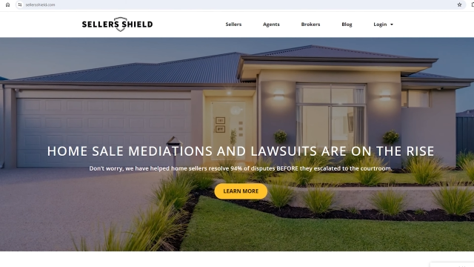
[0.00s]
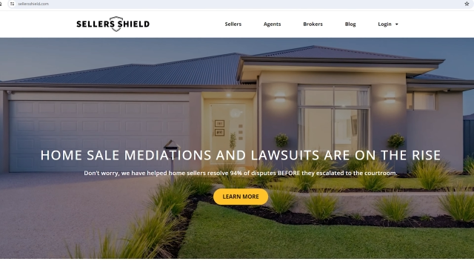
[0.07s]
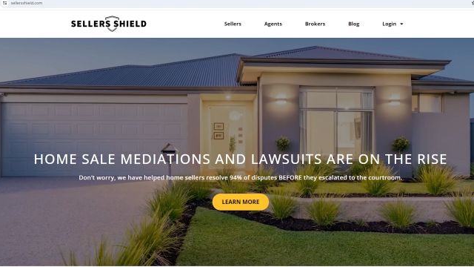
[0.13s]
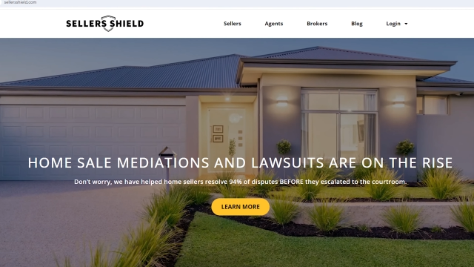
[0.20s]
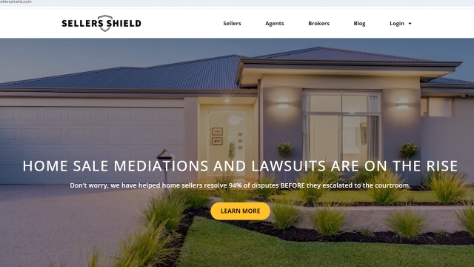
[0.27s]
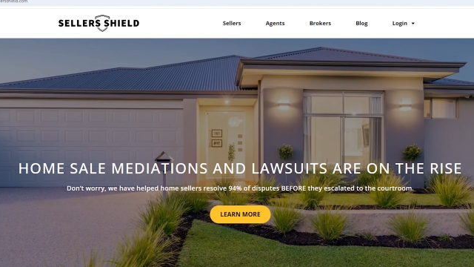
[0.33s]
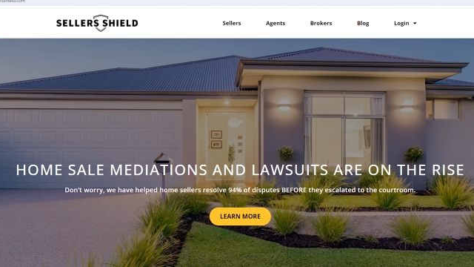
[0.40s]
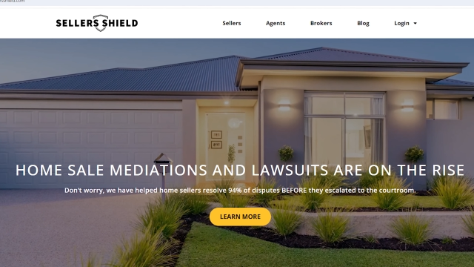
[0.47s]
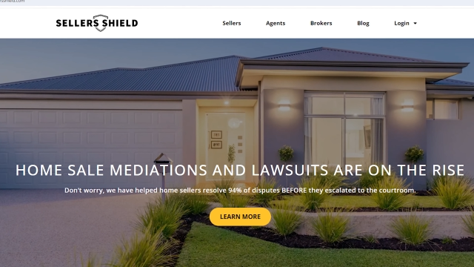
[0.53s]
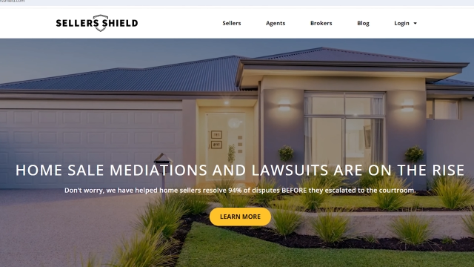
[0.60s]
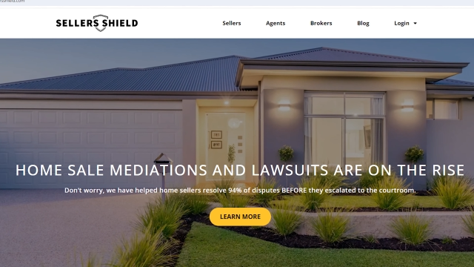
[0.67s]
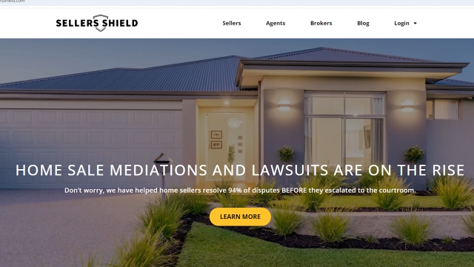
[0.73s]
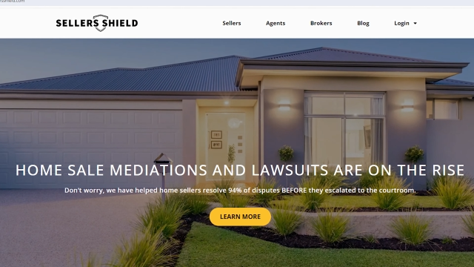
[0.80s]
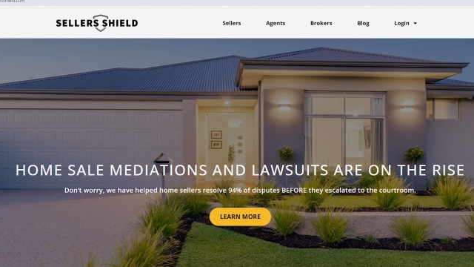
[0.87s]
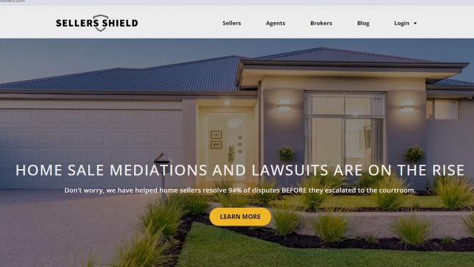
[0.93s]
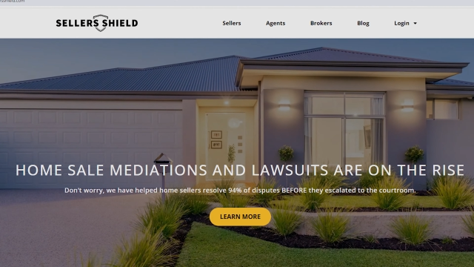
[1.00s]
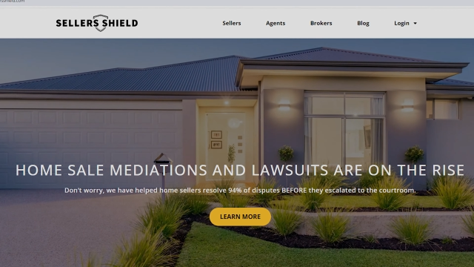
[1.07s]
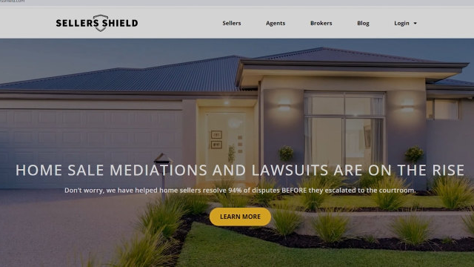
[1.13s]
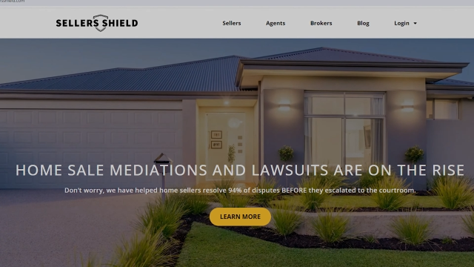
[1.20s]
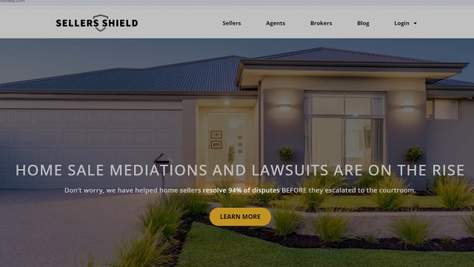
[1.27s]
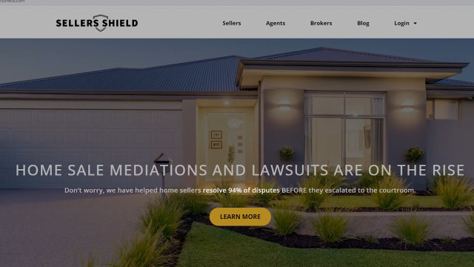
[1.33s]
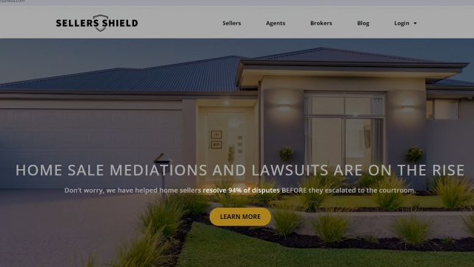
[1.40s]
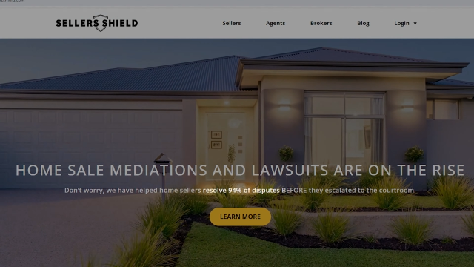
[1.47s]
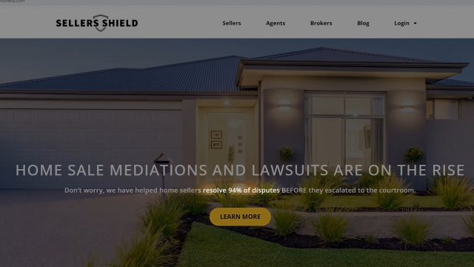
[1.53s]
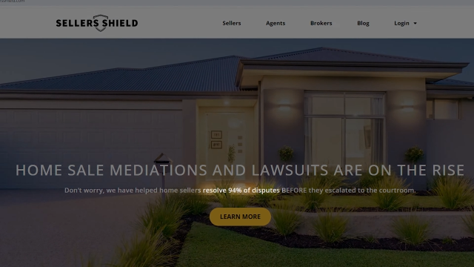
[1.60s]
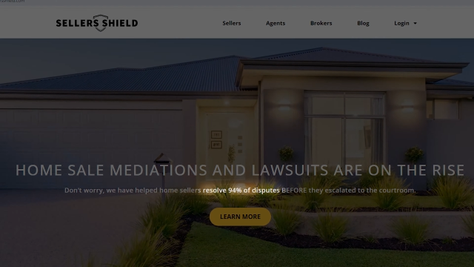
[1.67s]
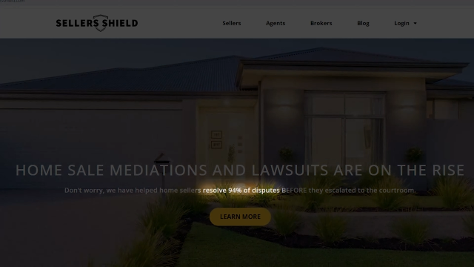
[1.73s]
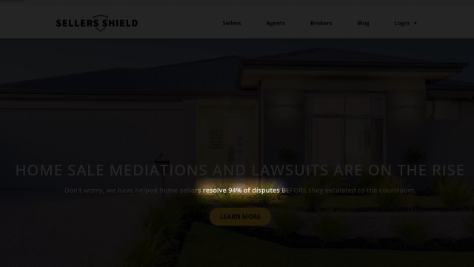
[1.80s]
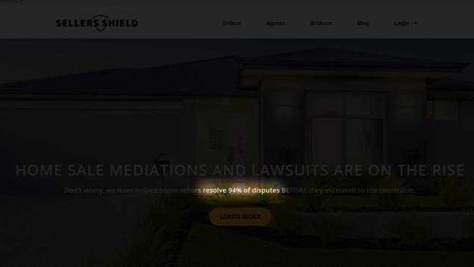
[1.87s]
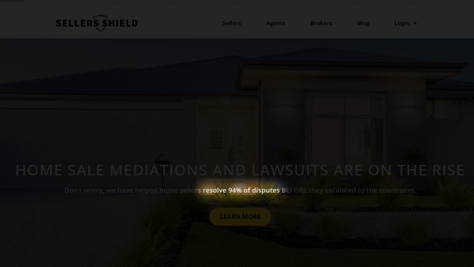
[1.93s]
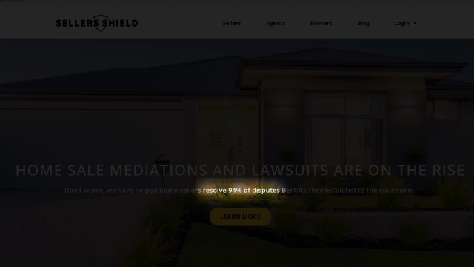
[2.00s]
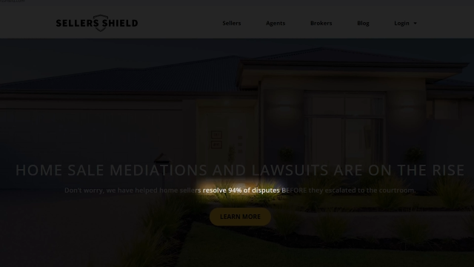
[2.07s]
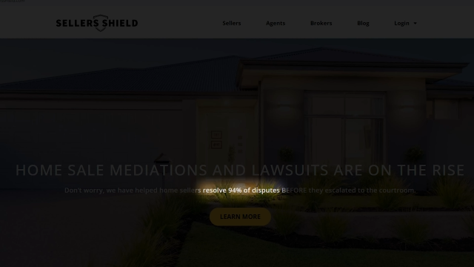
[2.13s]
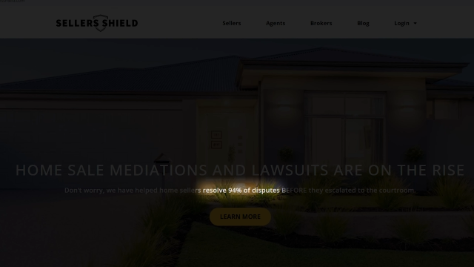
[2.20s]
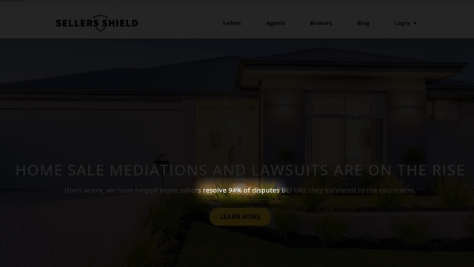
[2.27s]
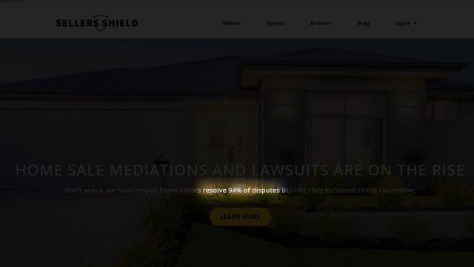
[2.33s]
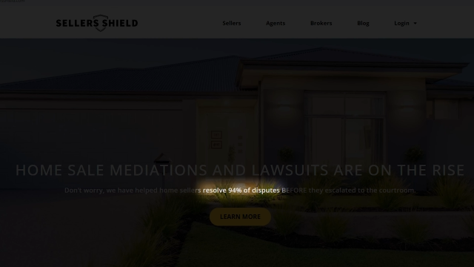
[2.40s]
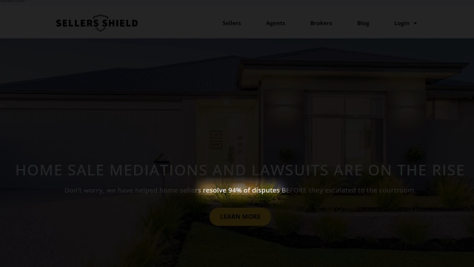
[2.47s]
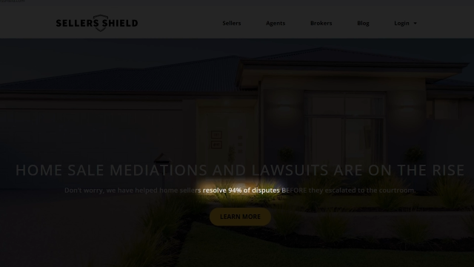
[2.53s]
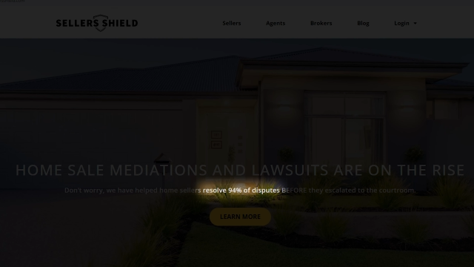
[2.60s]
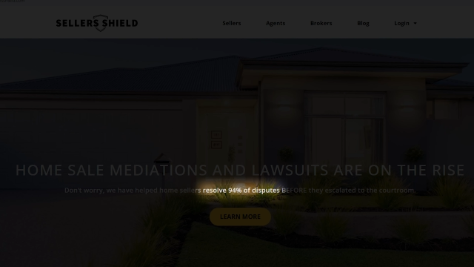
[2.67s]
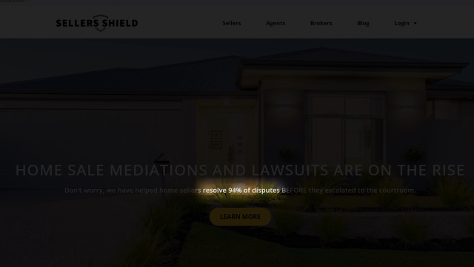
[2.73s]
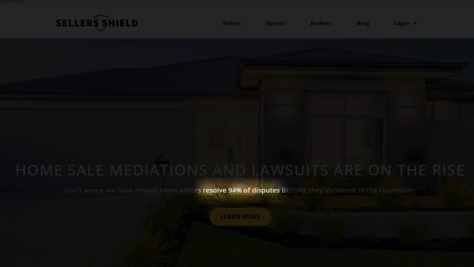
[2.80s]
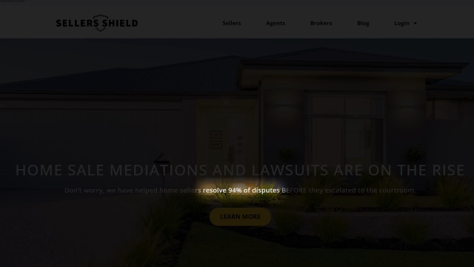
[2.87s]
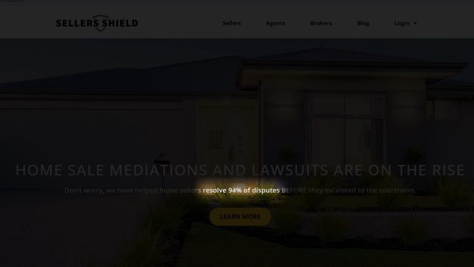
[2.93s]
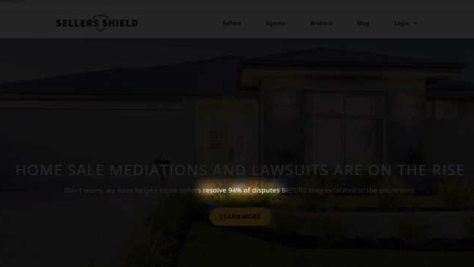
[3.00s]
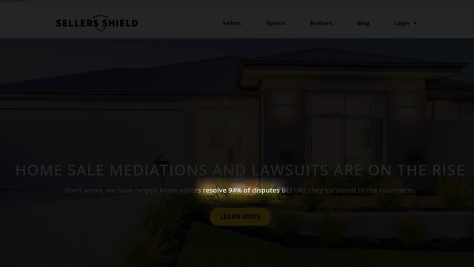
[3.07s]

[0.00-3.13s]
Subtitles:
[unreadable: no face in view]